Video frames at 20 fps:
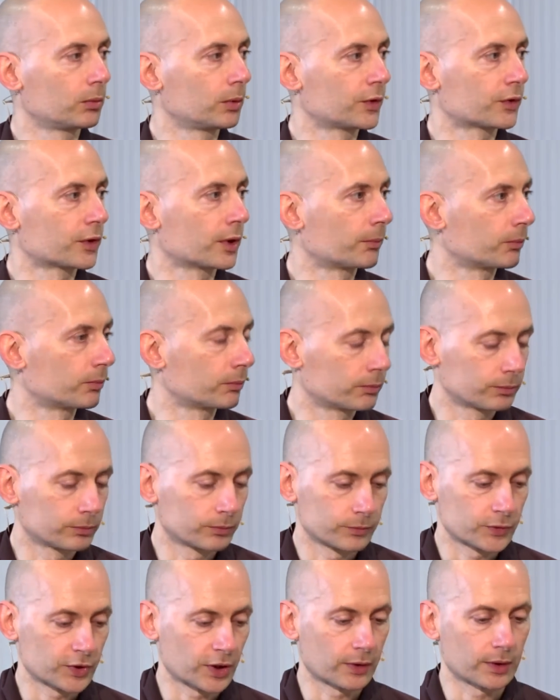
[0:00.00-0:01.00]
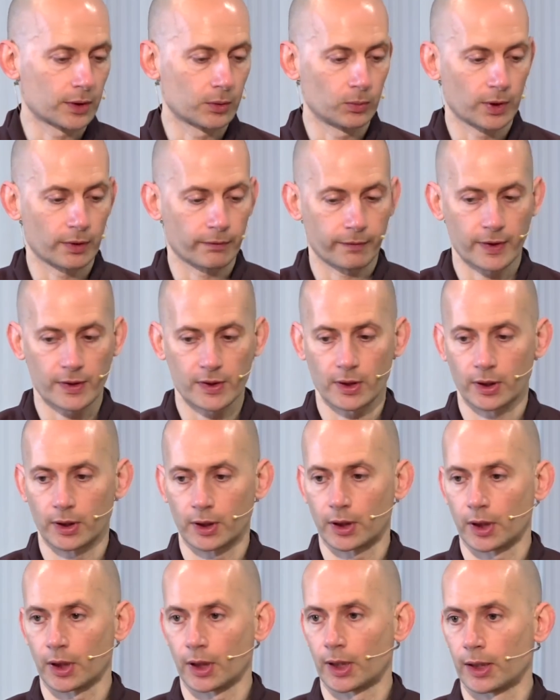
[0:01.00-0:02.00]
with something we are facing
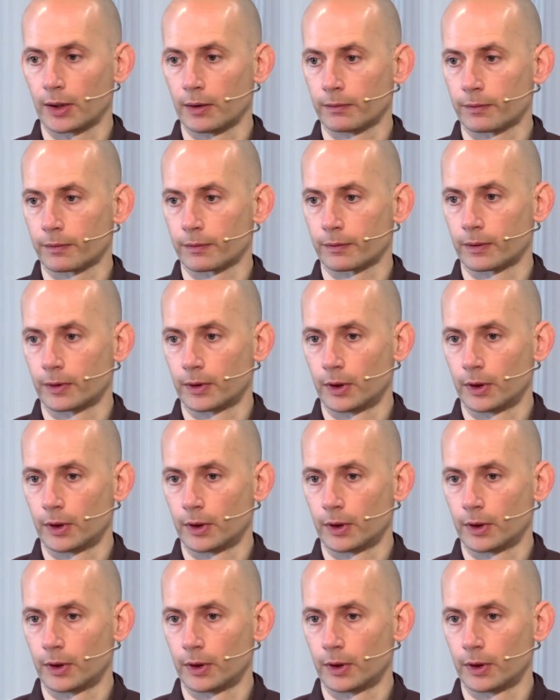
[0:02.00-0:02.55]
in our life.